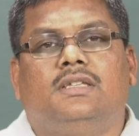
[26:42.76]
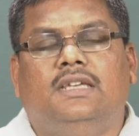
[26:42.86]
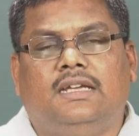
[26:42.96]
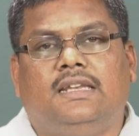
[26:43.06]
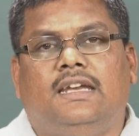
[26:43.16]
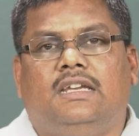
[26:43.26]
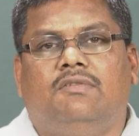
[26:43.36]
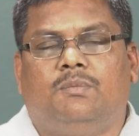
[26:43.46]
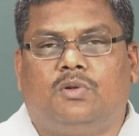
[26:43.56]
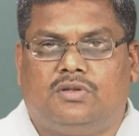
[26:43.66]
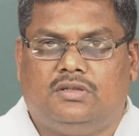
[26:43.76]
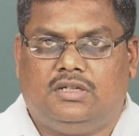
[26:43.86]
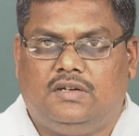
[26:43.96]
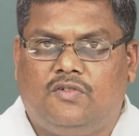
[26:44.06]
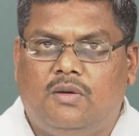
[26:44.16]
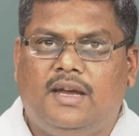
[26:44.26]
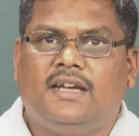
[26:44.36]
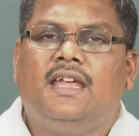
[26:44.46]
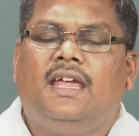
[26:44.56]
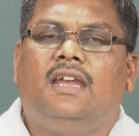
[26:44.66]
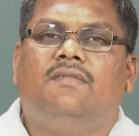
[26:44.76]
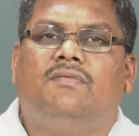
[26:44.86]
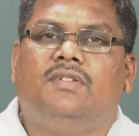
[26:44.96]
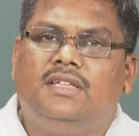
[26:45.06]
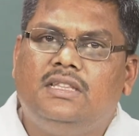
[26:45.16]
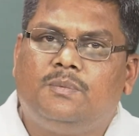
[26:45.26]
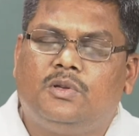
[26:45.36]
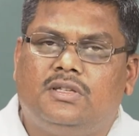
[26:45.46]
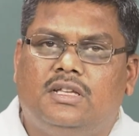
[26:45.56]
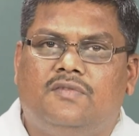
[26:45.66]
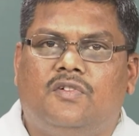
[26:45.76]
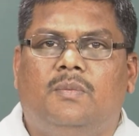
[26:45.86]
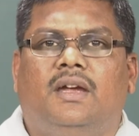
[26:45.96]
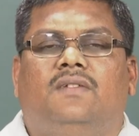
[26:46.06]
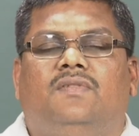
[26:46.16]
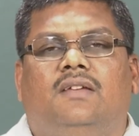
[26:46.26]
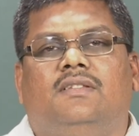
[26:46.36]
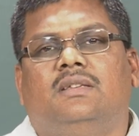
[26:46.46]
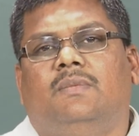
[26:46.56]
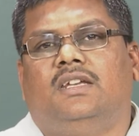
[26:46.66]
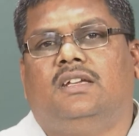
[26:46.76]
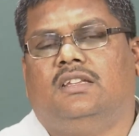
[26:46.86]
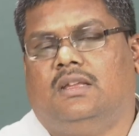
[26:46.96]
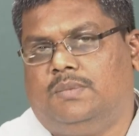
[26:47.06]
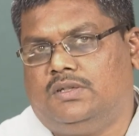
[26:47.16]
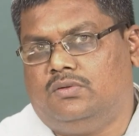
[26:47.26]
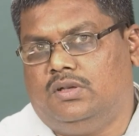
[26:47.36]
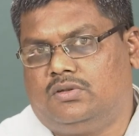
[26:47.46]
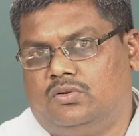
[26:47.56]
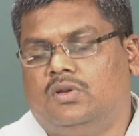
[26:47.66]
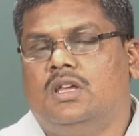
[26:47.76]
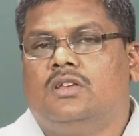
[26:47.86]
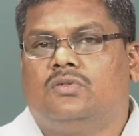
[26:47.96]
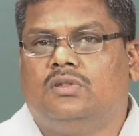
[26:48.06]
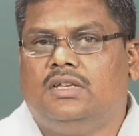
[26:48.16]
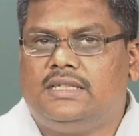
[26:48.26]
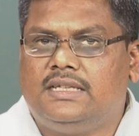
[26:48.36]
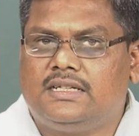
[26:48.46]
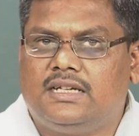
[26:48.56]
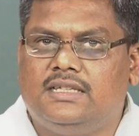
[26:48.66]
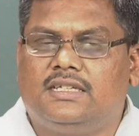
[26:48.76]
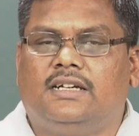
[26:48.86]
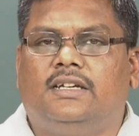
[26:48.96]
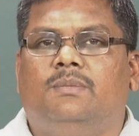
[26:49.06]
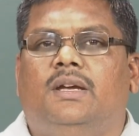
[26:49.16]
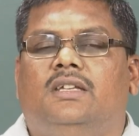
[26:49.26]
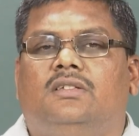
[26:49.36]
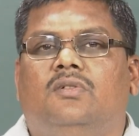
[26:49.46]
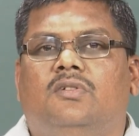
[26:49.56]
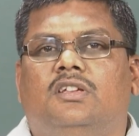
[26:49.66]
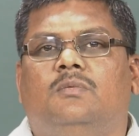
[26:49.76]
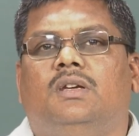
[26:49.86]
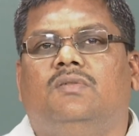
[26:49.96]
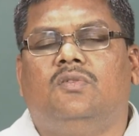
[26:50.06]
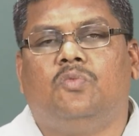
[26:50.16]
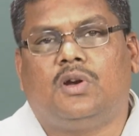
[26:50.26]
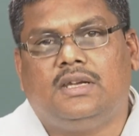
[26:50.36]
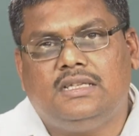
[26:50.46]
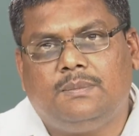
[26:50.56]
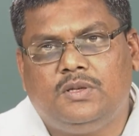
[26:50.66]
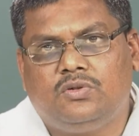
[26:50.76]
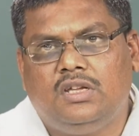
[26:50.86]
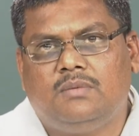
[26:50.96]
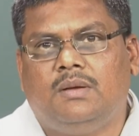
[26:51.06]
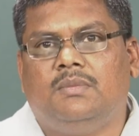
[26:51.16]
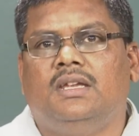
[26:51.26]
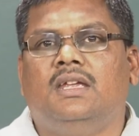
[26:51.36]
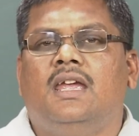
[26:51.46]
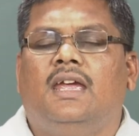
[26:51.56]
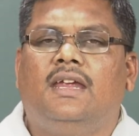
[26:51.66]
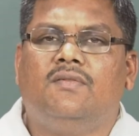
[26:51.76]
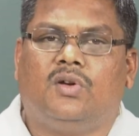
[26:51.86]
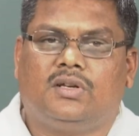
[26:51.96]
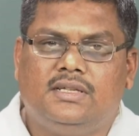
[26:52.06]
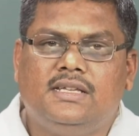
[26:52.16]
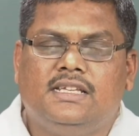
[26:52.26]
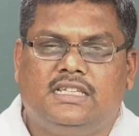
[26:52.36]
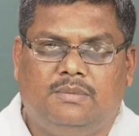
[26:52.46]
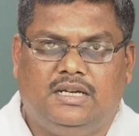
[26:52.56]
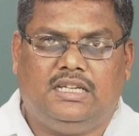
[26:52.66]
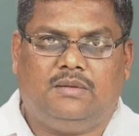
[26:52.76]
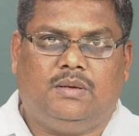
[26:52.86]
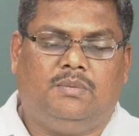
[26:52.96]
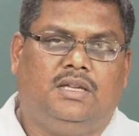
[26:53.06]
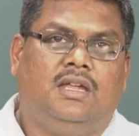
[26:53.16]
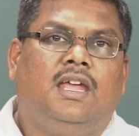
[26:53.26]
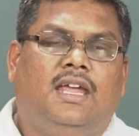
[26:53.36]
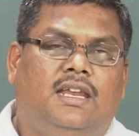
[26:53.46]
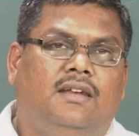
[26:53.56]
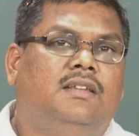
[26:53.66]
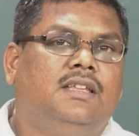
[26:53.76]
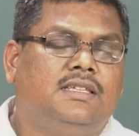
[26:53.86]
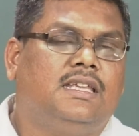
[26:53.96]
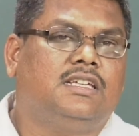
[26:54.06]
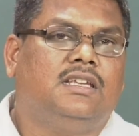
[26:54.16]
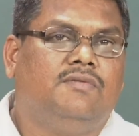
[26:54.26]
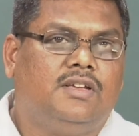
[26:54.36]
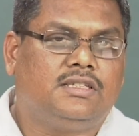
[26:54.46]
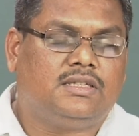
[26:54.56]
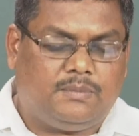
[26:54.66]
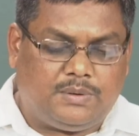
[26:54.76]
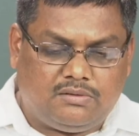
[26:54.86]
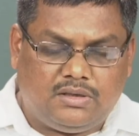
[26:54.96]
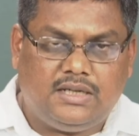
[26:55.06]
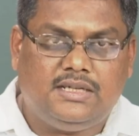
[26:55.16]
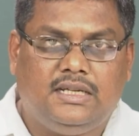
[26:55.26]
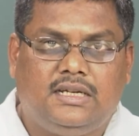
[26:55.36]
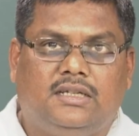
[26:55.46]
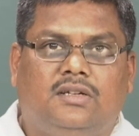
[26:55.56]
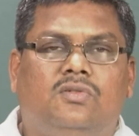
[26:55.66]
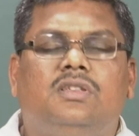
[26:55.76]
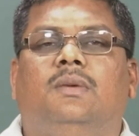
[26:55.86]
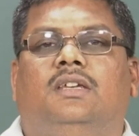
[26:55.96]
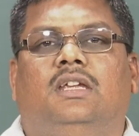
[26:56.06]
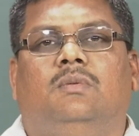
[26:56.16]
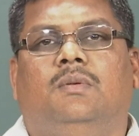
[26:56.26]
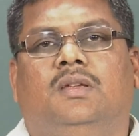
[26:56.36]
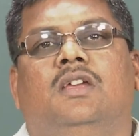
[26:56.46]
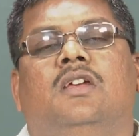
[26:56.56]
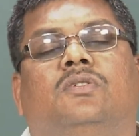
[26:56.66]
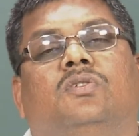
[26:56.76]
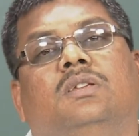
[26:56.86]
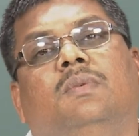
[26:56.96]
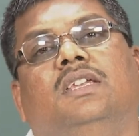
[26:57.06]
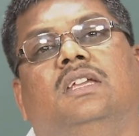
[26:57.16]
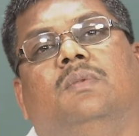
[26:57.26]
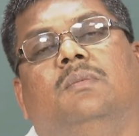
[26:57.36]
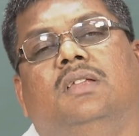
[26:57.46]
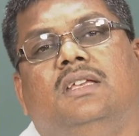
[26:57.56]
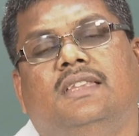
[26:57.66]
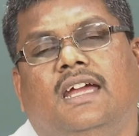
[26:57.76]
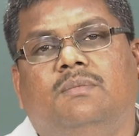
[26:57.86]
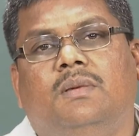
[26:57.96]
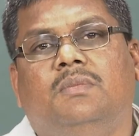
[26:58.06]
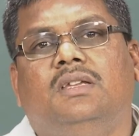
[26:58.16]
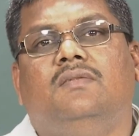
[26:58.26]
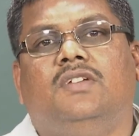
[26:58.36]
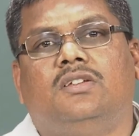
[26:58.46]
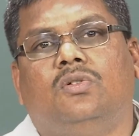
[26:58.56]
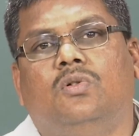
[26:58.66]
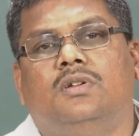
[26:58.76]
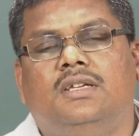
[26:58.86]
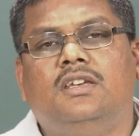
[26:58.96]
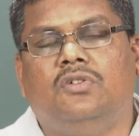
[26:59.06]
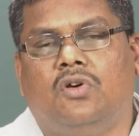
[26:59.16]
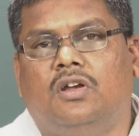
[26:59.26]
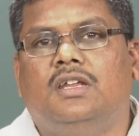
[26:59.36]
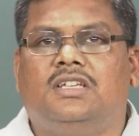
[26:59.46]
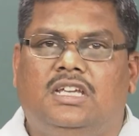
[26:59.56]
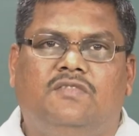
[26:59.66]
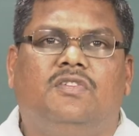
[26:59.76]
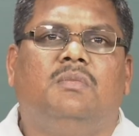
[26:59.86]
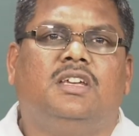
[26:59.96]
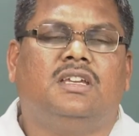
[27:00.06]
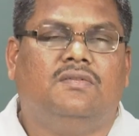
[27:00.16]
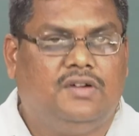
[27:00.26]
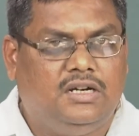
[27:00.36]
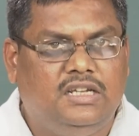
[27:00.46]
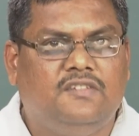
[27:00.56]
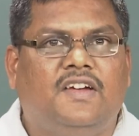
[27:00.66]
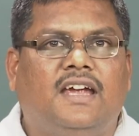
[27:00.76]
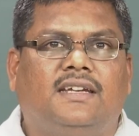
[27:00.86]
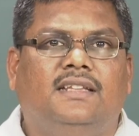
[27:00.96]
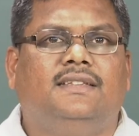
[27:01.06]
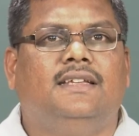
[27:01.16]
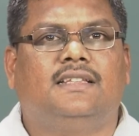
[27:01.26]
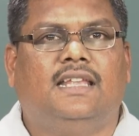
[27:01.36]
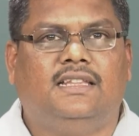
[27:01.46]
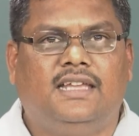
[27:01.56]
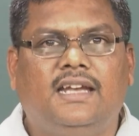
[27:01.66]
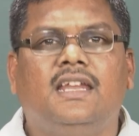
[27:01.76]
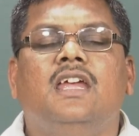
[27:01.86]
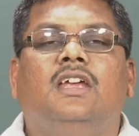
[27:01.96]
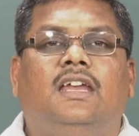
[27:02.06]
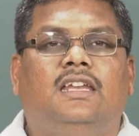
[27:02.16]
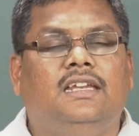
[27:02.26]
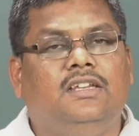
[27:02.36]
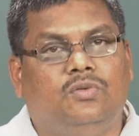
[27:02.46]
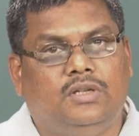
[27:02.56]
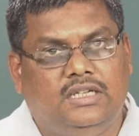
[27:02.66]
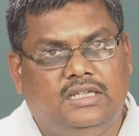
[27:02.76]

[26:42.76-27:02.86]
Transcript: declarative and procedural format, and within the procedural format we have the semantic and the episodic store. So, this section started by distinguishing between what is episodic memory and what is semantic memory, and this section was particularly dedicated to semantic memory. So, semantic memory is that memory which holds in knowledge, information, worldly fact and things like that, daily routine